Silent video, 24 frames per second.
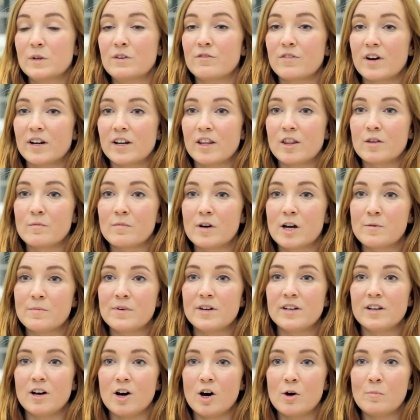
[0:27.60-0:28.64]
we run at the
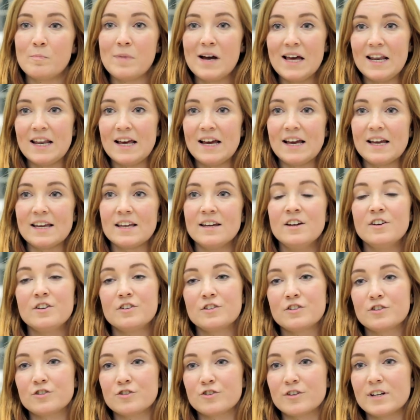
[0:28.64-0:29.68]
moment are ballet,
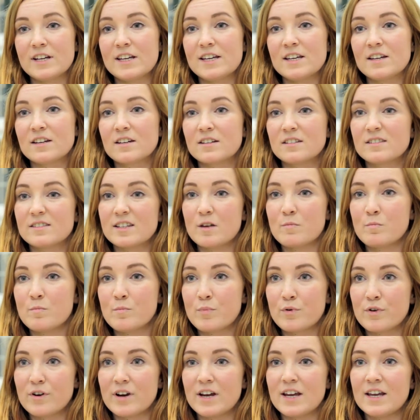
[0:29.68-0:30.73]
street,
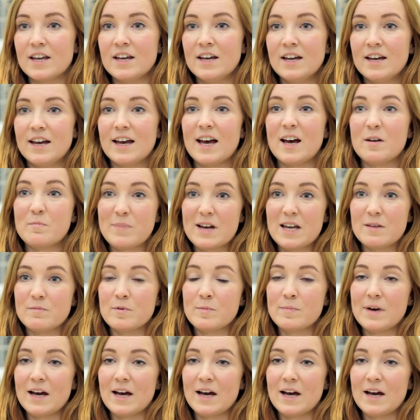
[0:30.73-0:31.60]
contemporary and baby